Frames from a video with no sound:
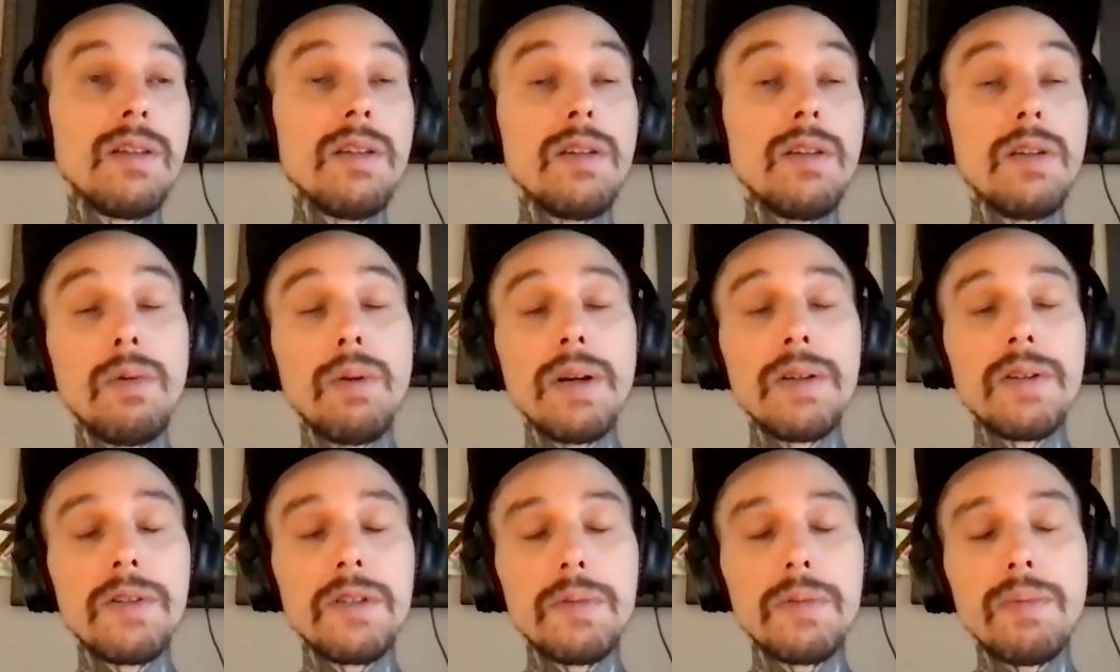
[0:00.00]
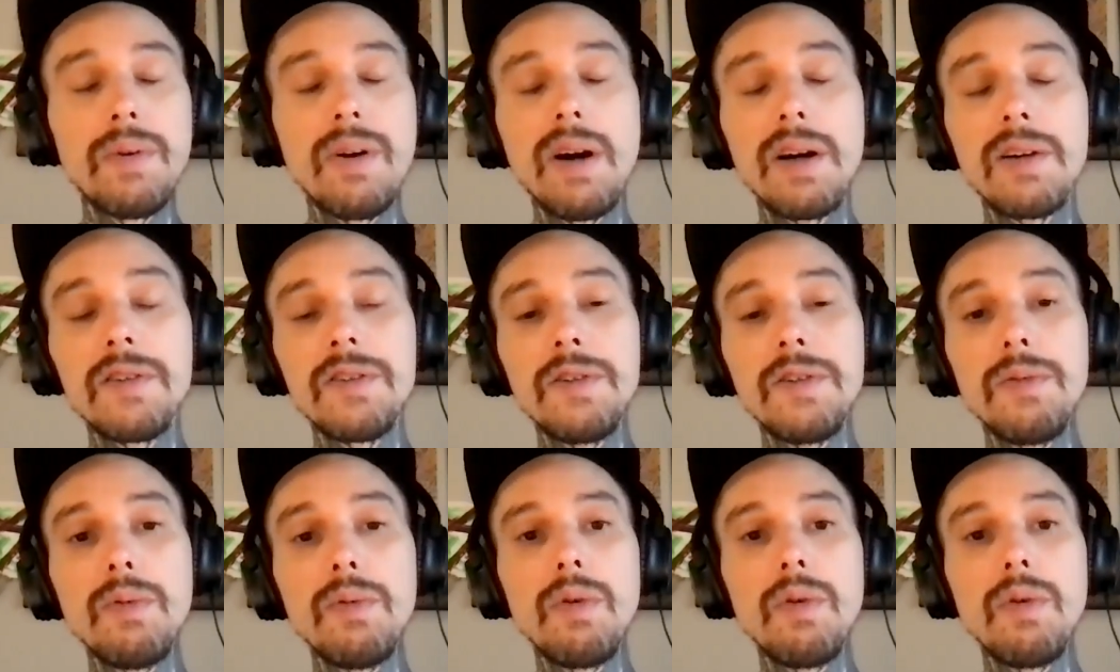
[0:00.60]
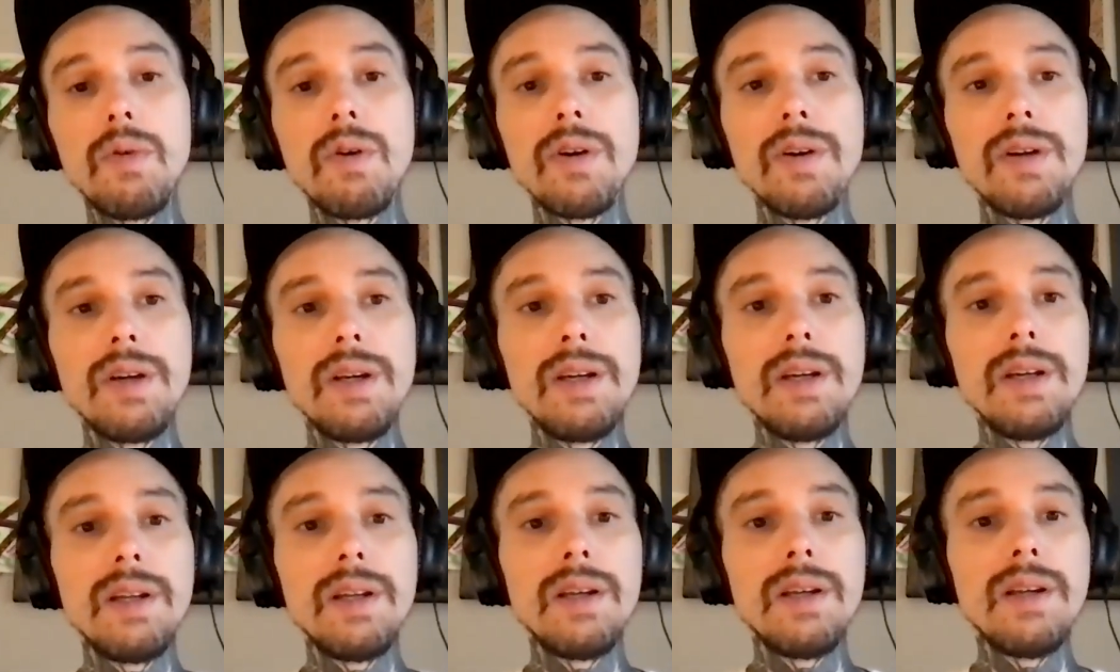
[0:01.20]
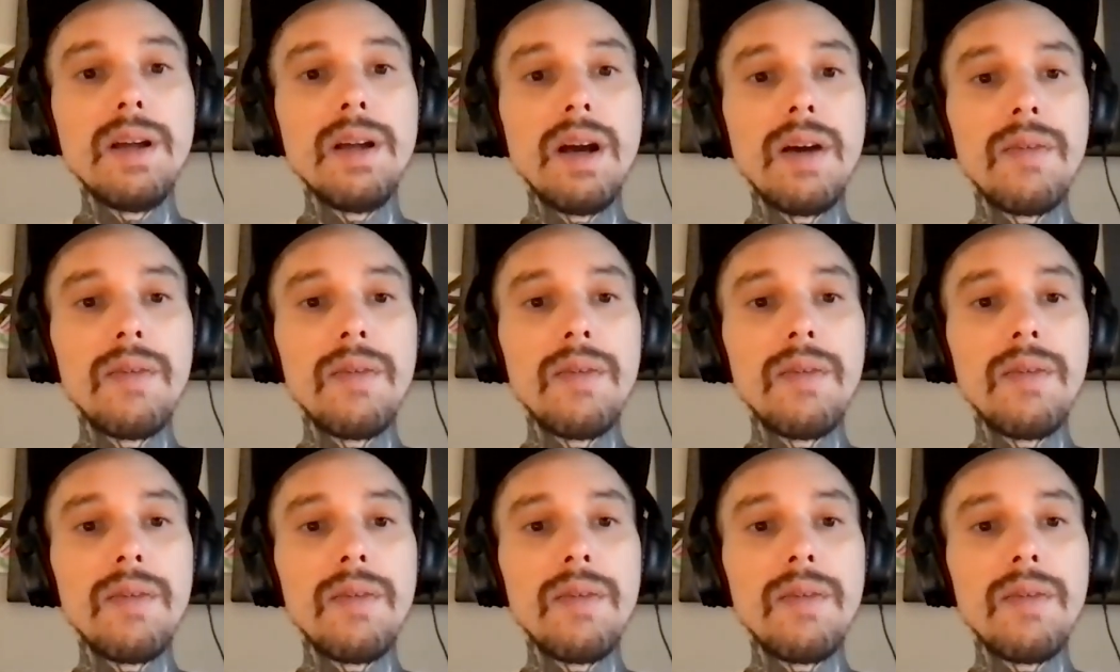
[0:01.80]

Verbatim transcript: the U.S.'s proxy war in